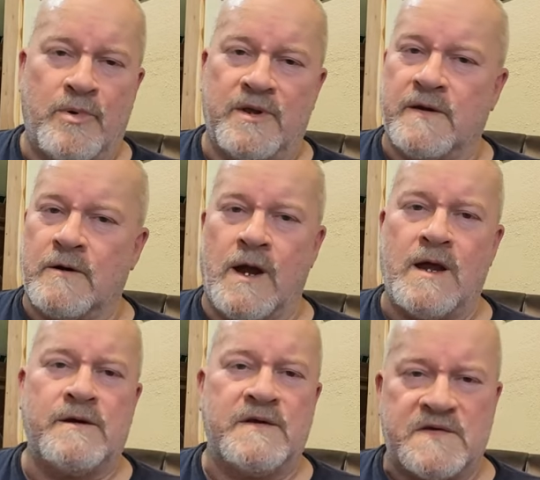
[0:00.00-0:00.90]
but the
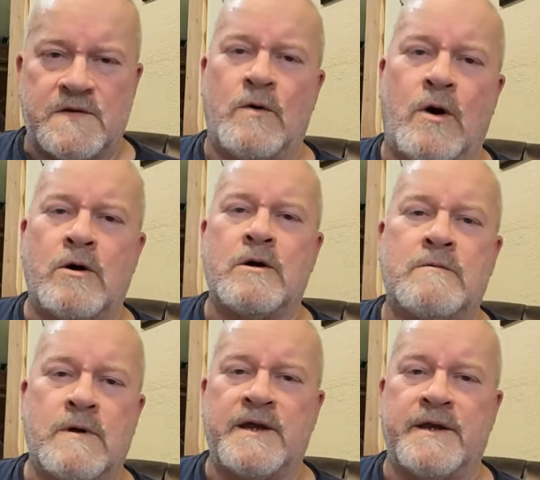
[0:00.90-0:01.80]
ground is so
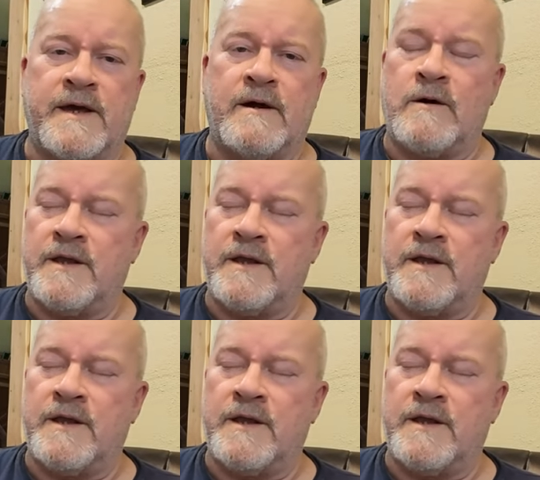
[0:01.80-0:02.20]
hard right now,